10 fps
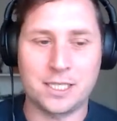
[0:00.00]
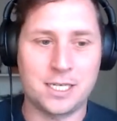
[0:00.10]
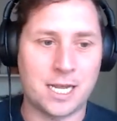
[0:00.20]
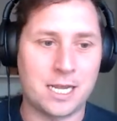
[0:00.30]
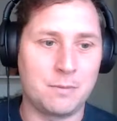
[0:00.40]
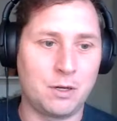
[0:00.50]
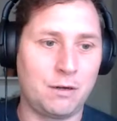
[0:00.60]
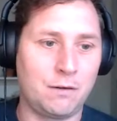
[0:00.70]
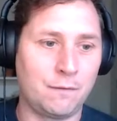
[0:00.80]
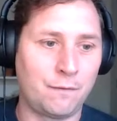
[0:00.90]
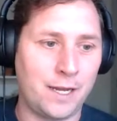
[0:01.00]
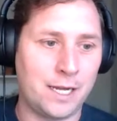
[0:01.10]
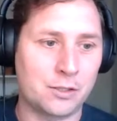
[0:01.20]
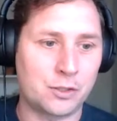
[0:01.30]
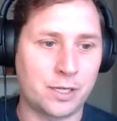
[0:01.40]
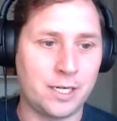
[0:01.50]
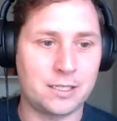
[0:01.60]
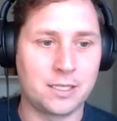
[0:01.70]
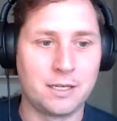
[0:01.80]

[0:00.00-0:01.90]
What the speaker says: the name of our trait